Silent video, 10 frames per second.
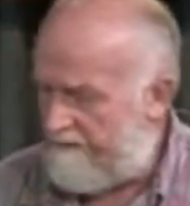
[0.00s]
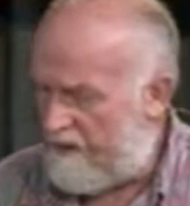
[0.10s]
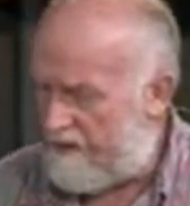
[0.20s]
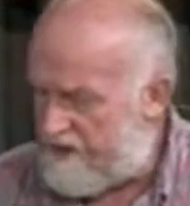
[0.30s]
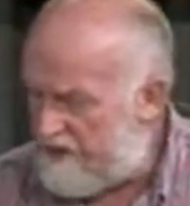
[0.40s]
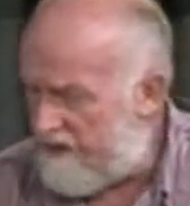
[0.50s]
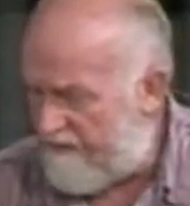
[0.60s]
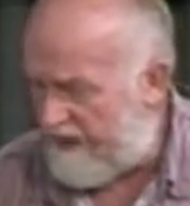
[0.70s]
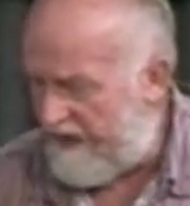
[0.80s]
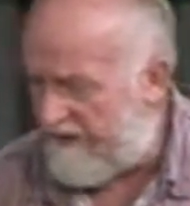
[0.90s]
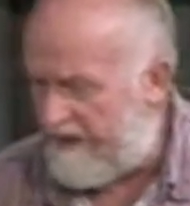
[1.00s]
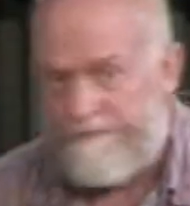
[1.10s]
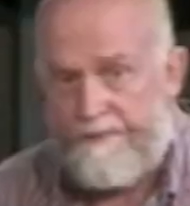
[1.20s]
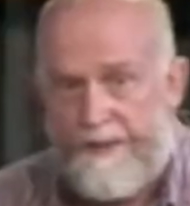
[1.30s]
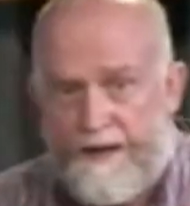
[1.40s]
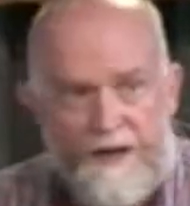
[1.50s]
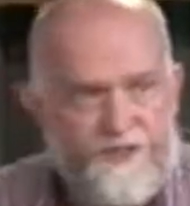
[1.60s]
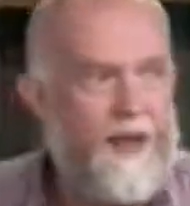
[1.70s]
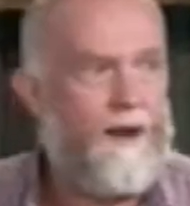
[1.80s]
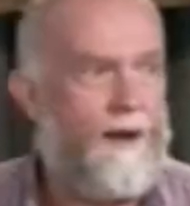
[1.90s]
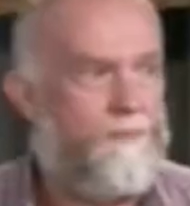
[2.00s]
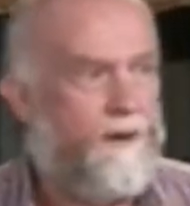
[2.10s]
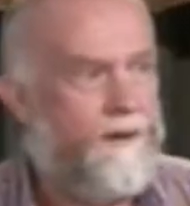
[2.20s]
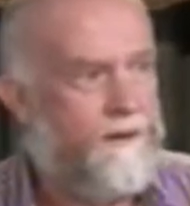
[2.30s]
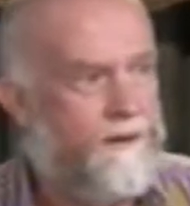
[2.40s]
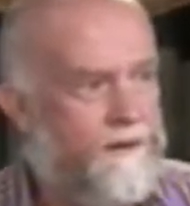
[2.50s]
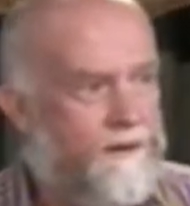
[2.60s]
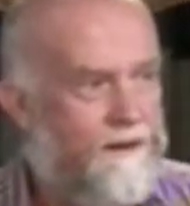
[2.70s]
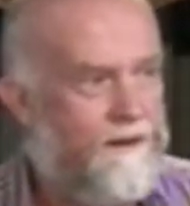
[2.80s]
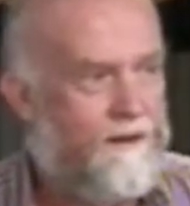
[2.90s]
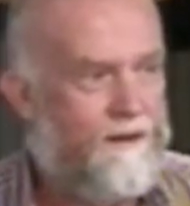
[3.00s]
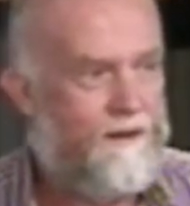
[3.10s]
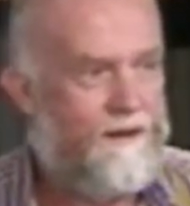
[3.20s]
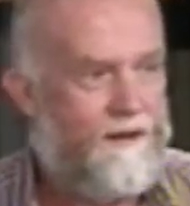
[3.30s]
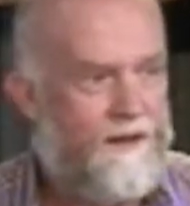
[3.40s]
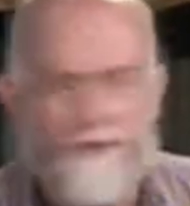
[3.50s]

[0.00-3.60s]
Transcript: your sins are forgiven, now stand up. He didn't